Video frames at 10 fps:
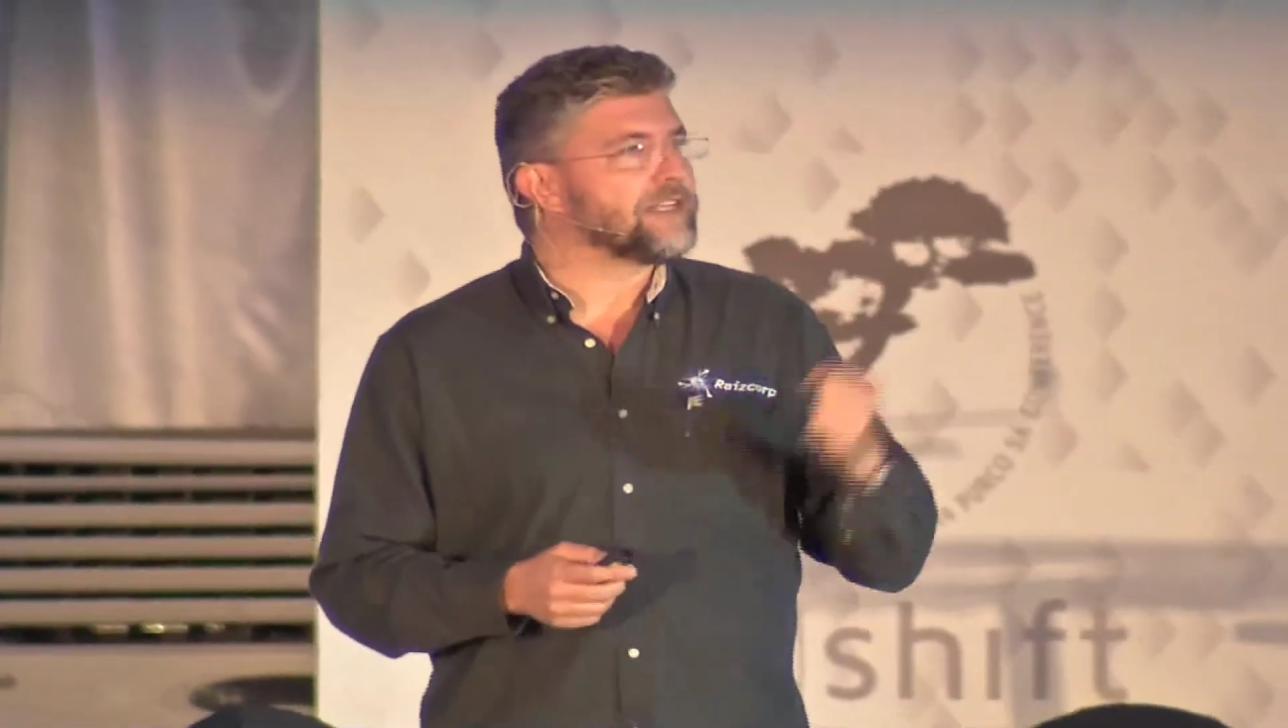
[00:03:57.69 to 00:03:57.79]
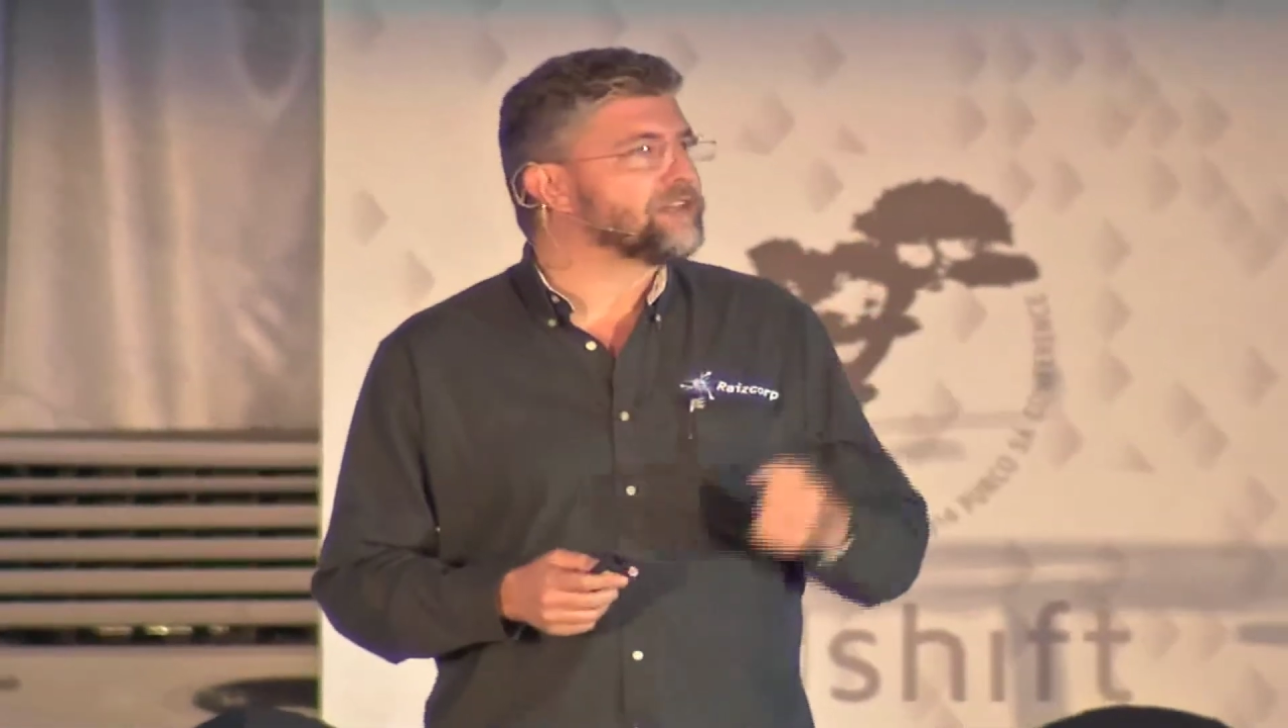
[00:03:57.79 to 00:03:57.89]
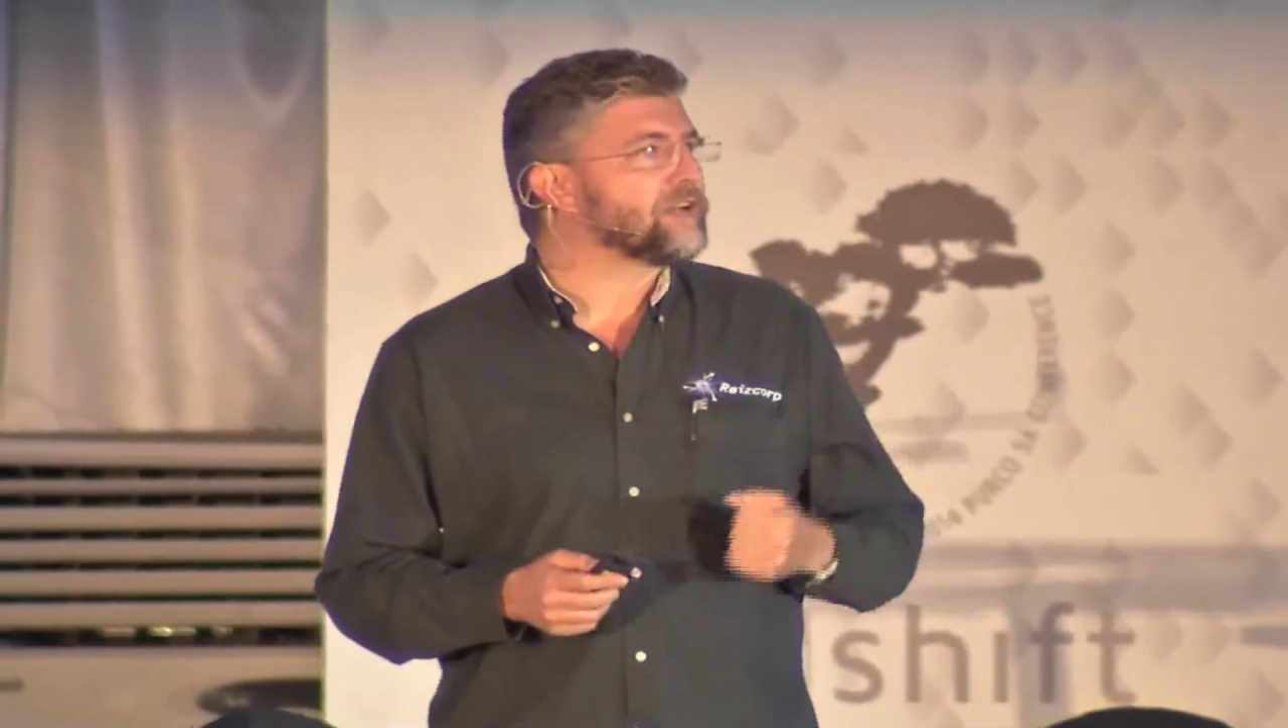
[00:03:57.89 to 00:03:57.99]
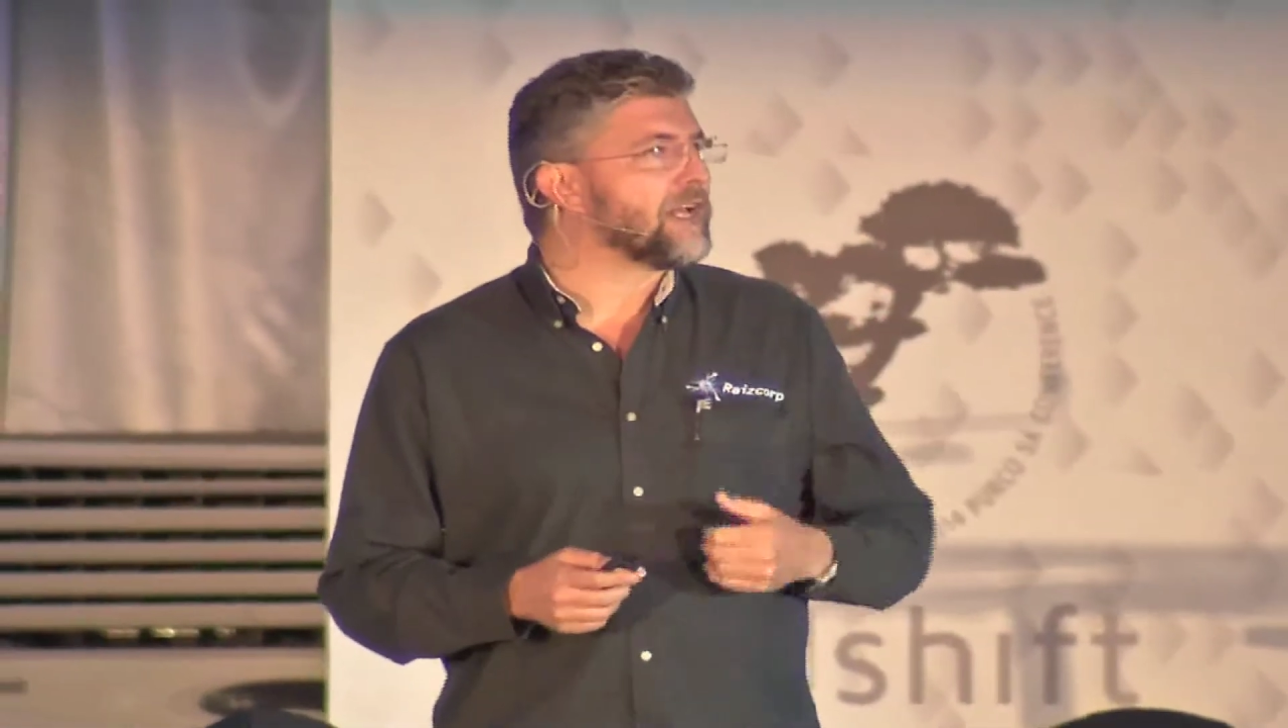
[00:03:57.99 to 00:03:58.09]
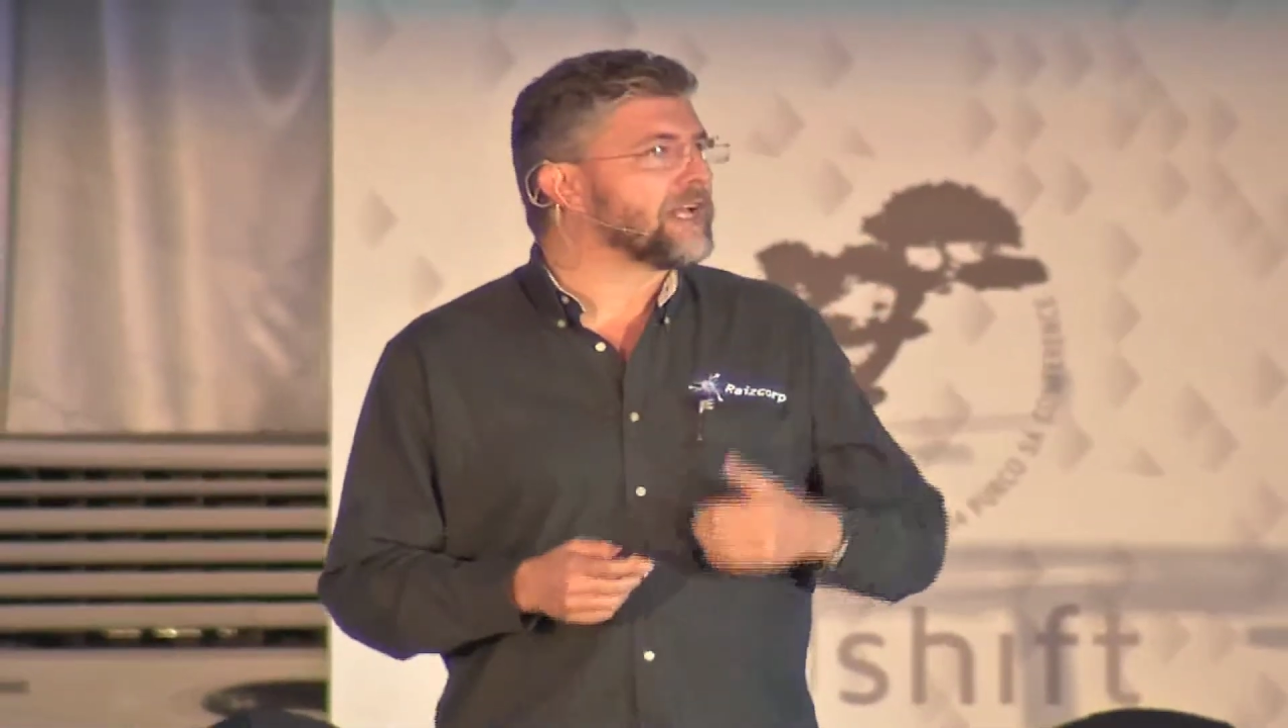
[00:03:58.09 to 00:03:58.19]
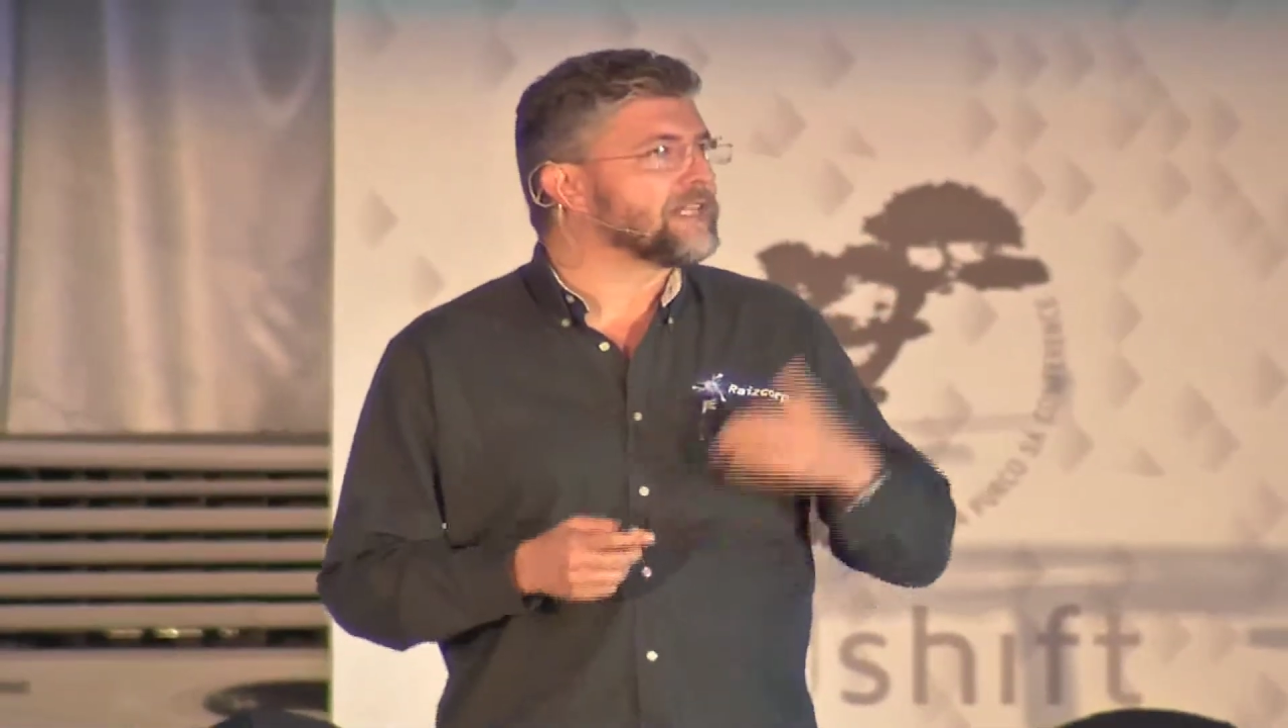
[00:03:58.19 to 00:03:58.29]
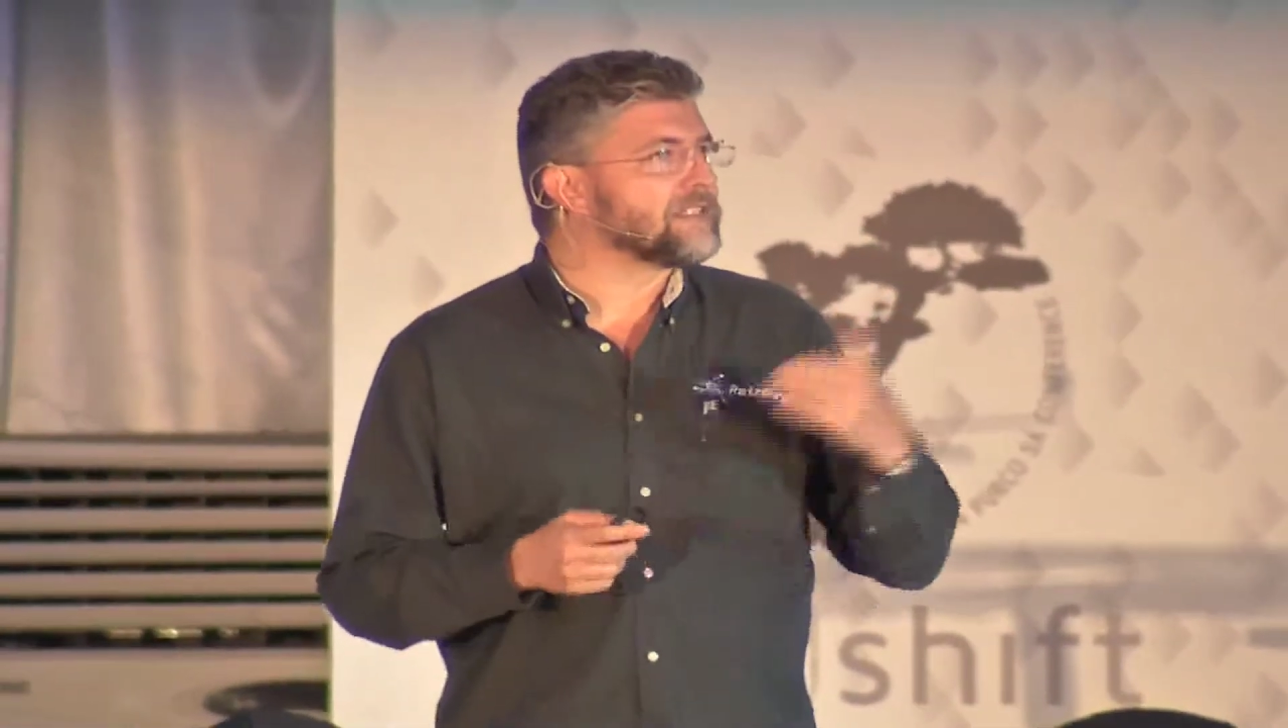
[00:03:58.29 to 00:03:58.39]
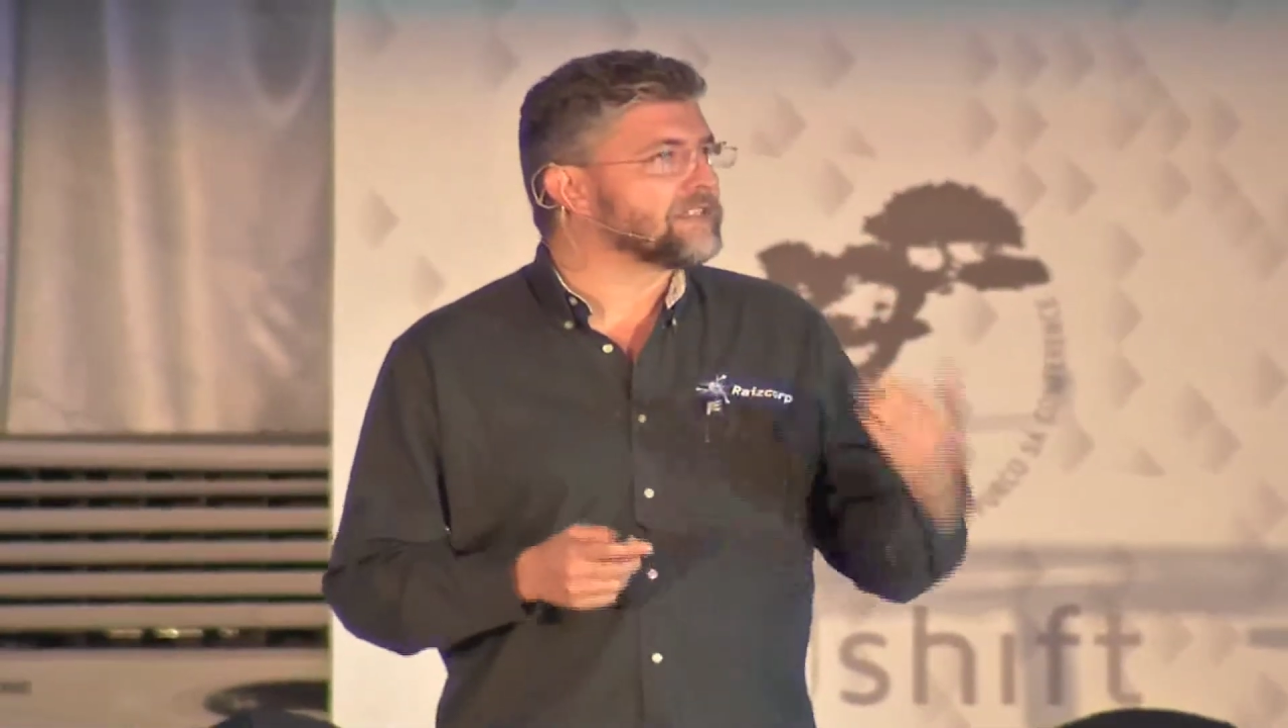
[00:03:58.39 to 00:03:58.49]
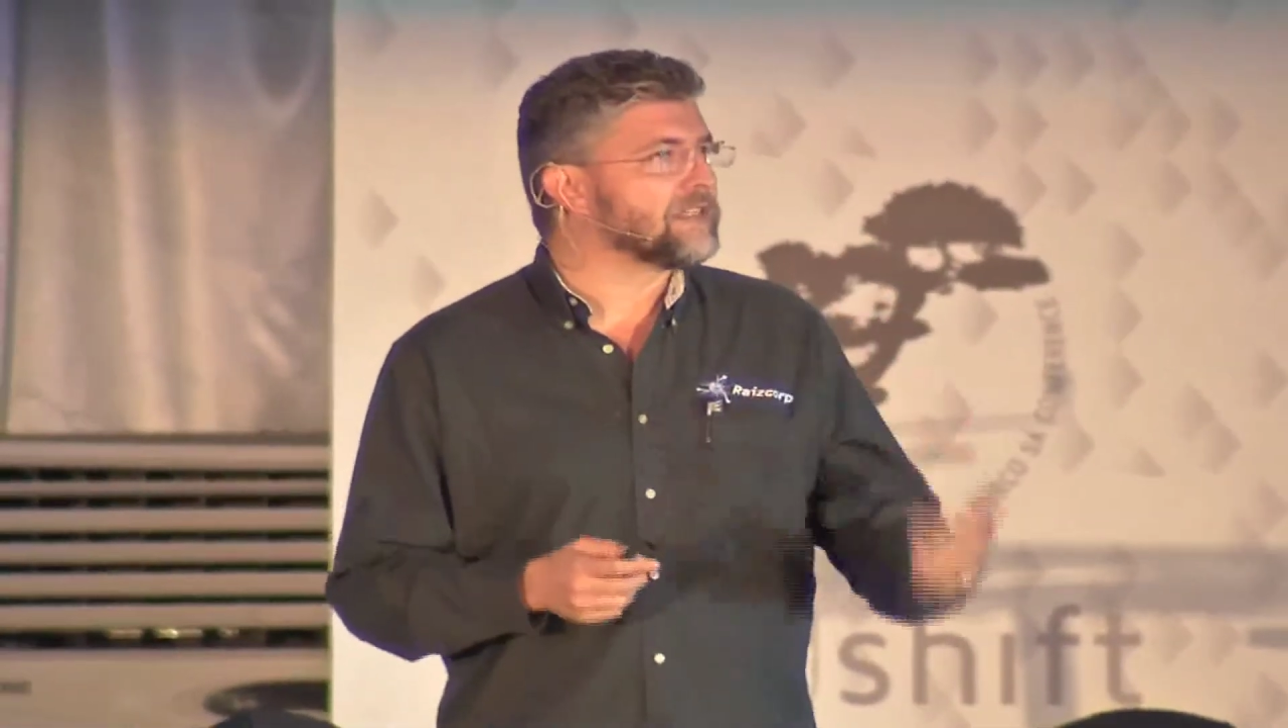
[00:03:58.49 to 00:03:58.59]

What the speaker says: that you can get